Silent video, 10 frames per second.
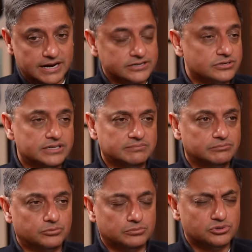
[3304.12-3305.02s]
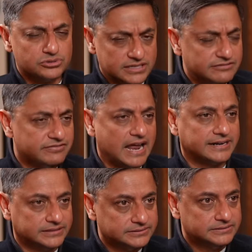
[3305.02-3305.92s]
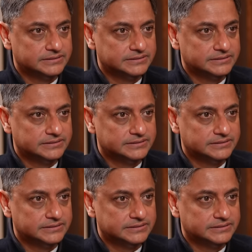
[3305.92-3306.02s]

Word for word: are actually mostly flat